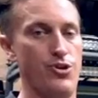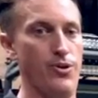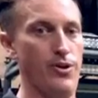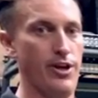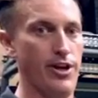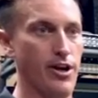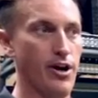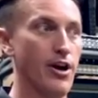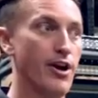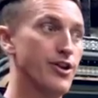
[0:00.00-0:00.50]

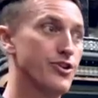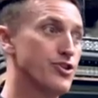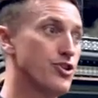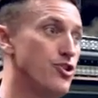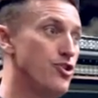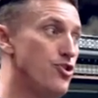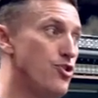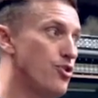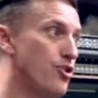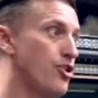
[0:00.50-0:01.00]
tuning on it. So
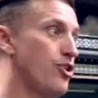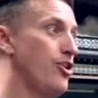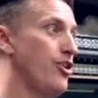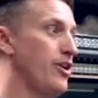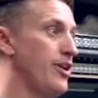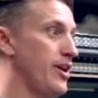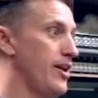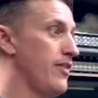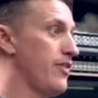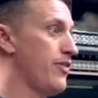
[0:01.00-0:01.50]
you
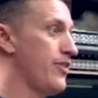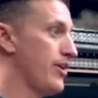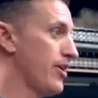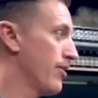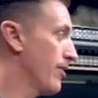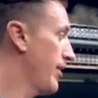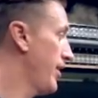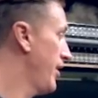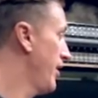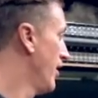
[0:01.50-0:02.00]
could, in
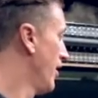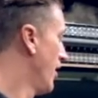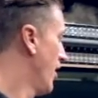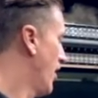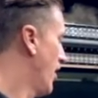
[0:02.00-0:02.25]
theory,